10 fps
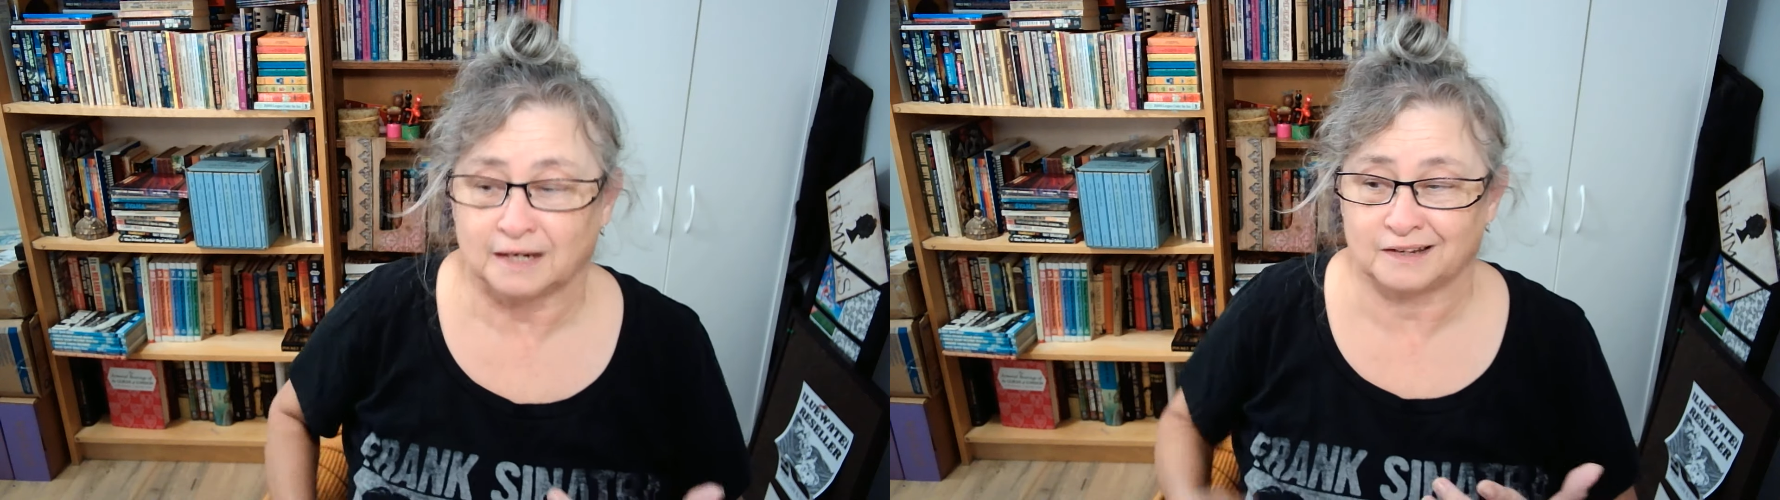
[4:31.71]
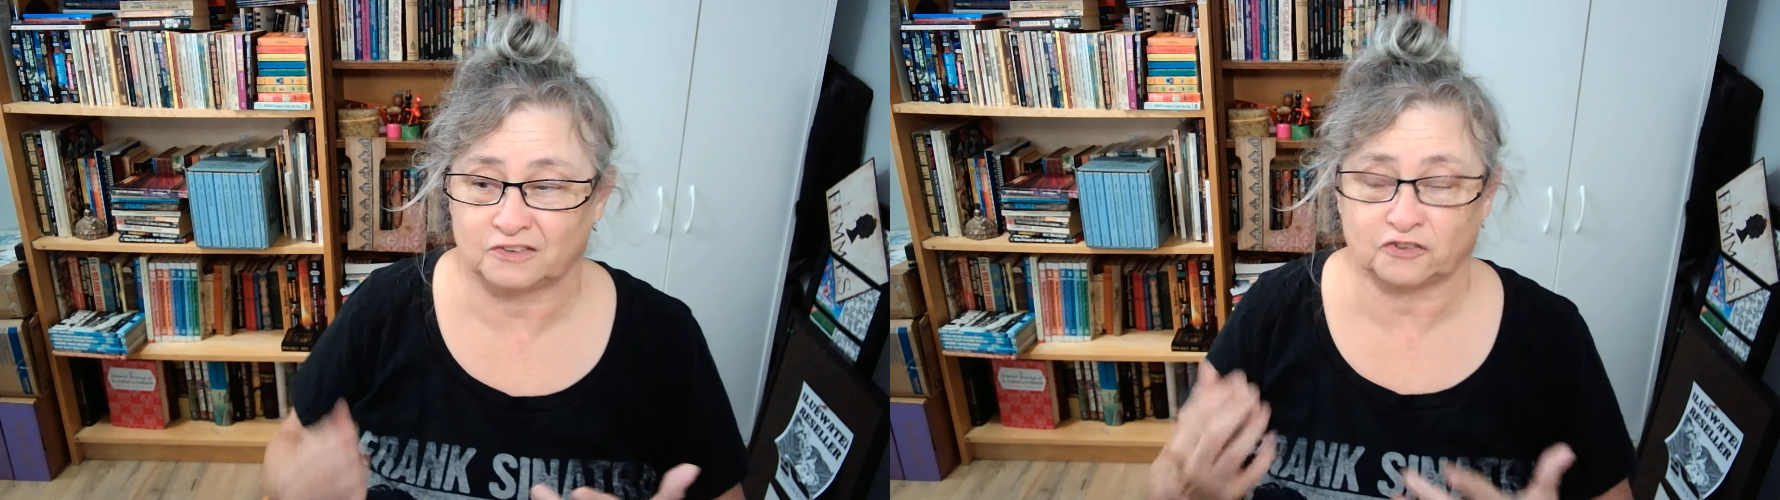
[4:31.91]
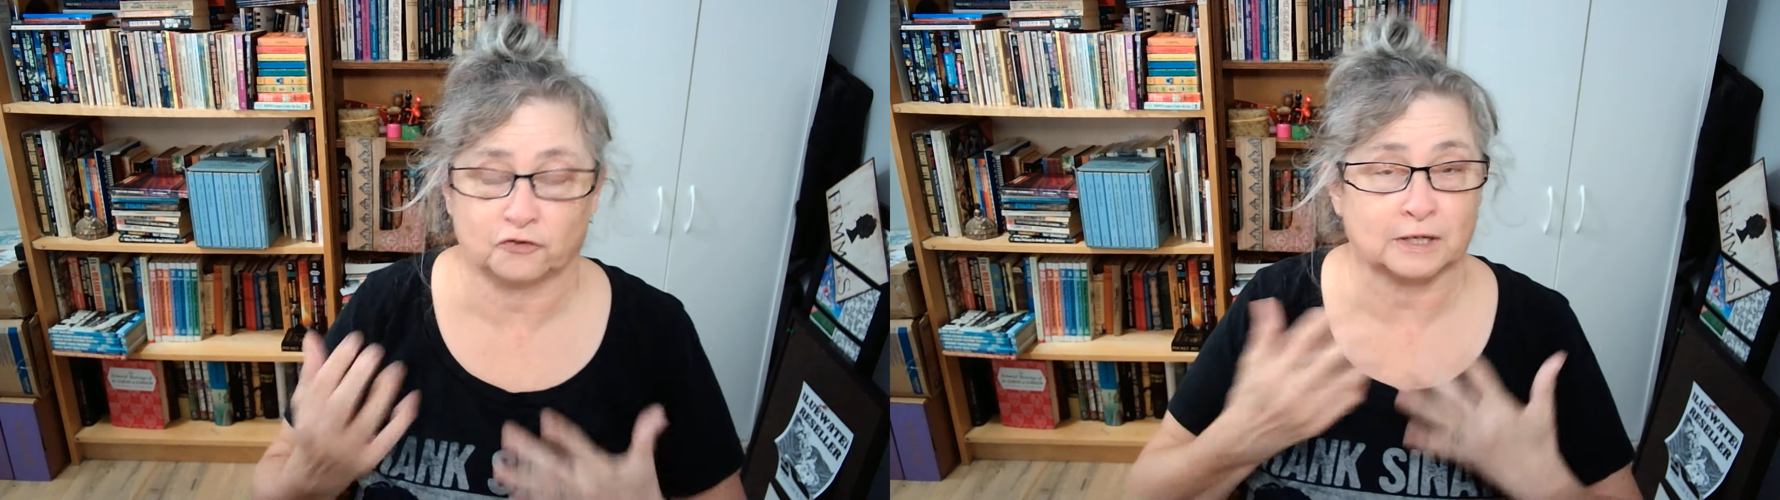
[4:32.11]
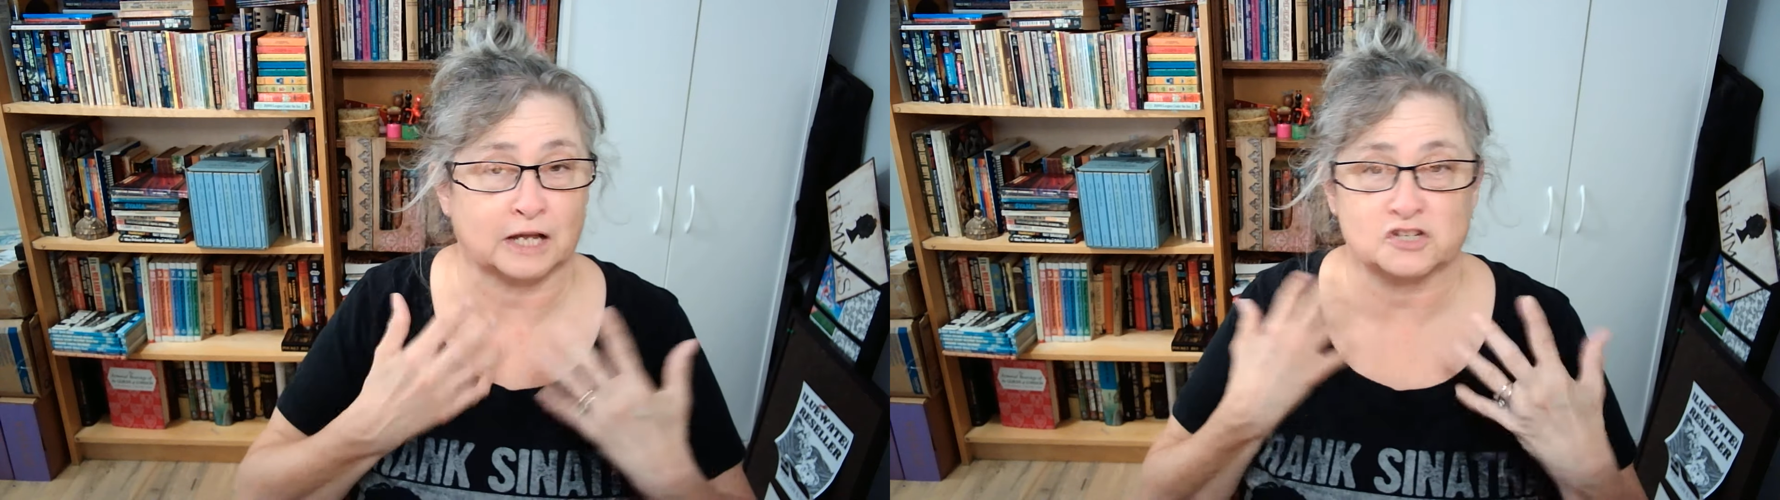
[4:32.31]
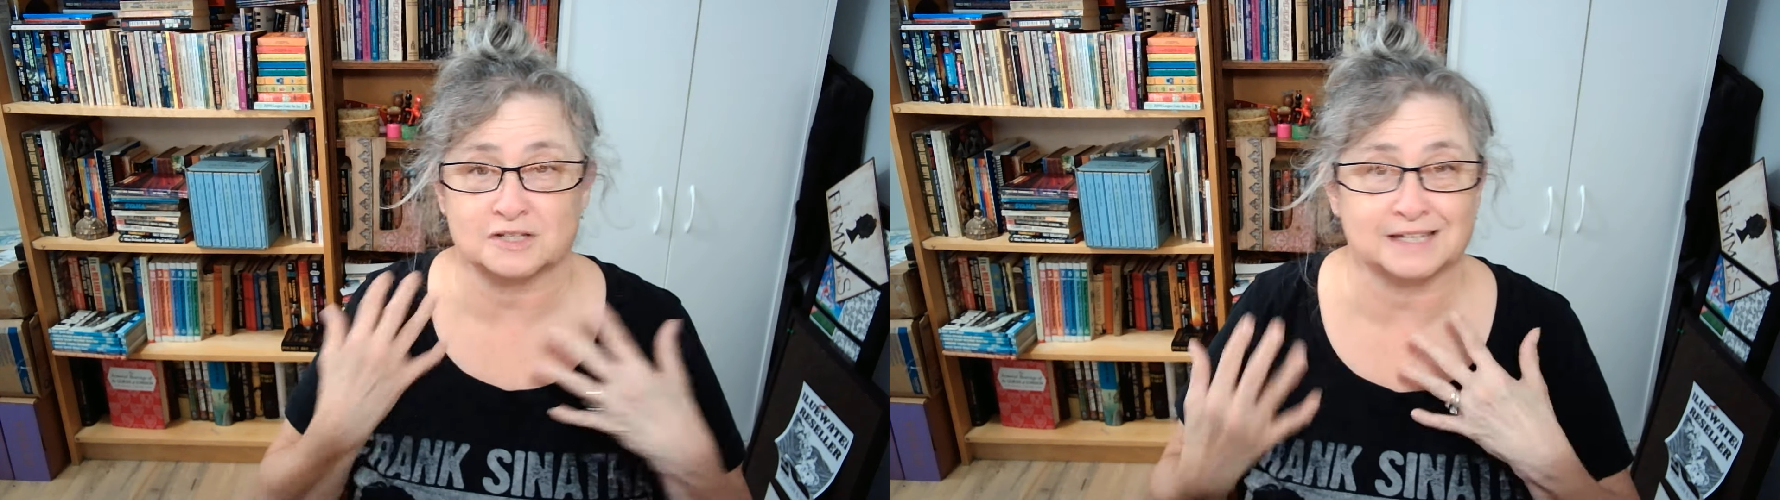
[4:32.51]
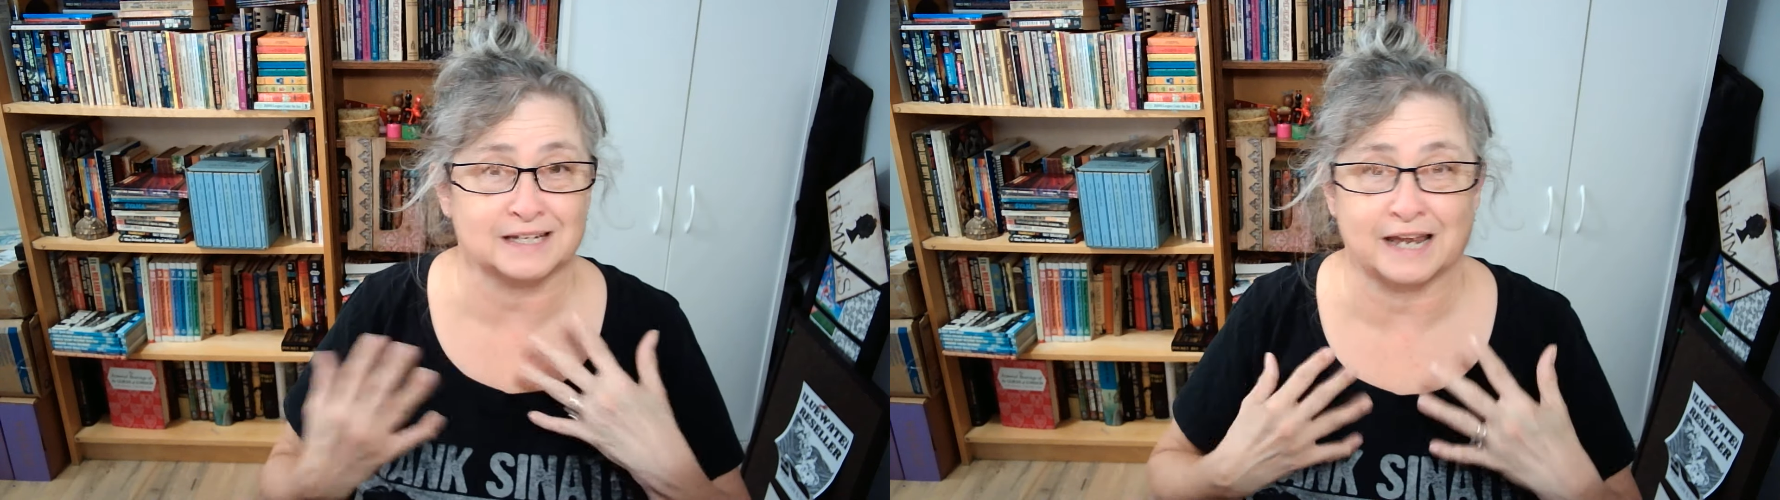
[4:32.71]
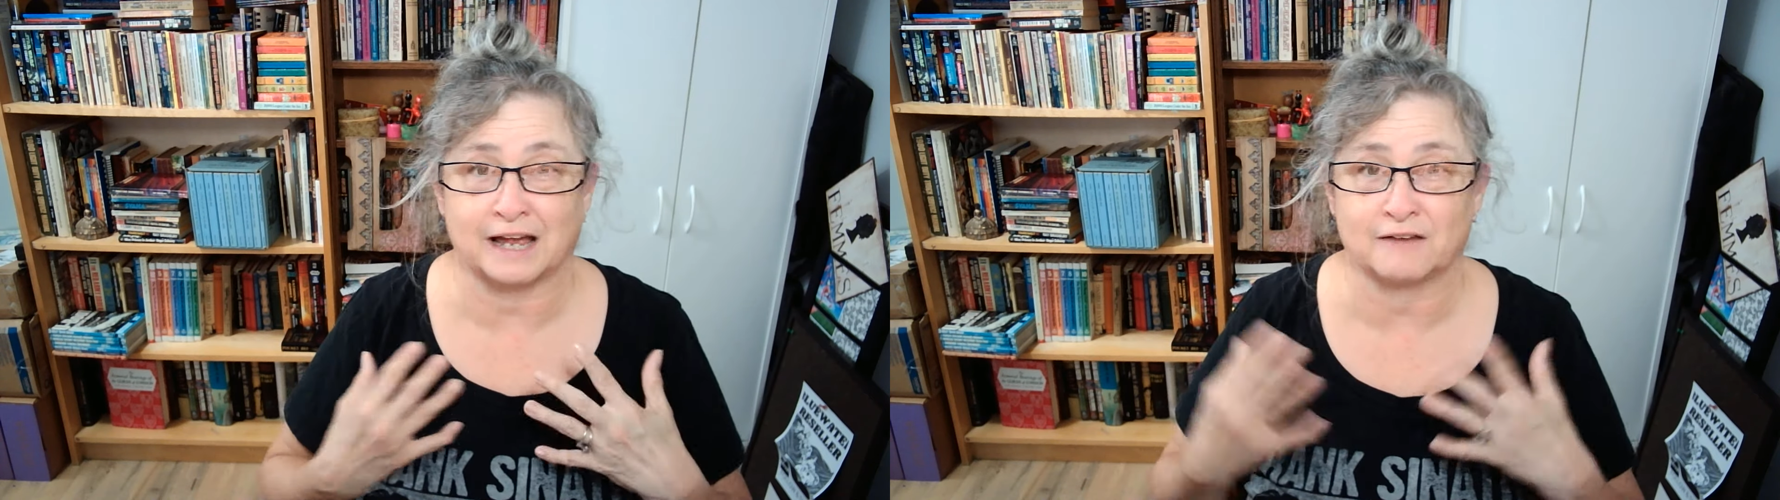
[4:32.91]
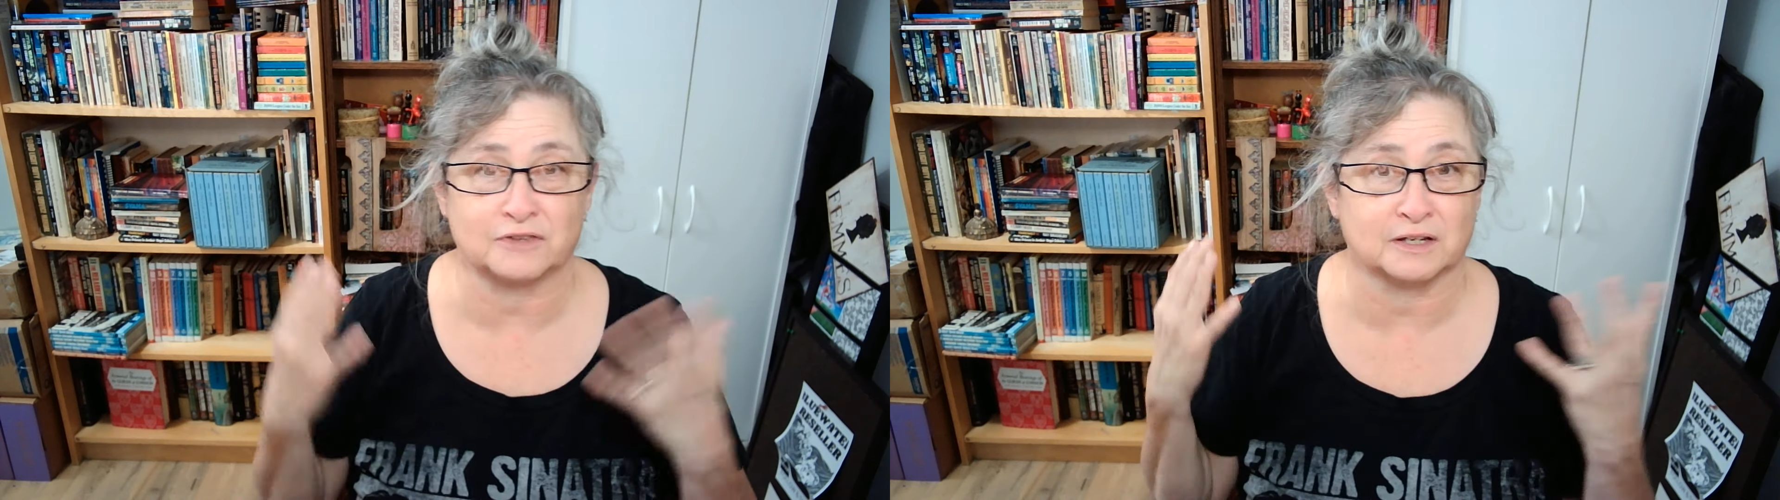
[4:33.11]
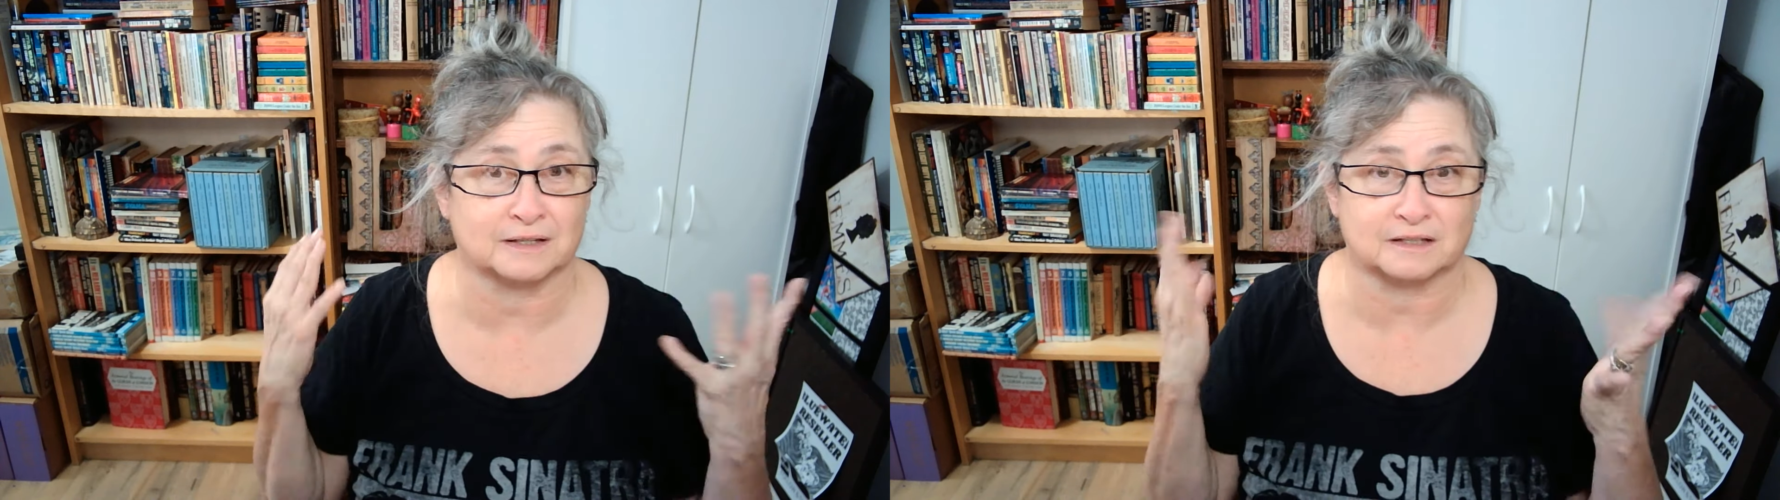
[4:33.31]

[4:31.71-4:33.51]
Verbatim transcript: considering I just didn't have the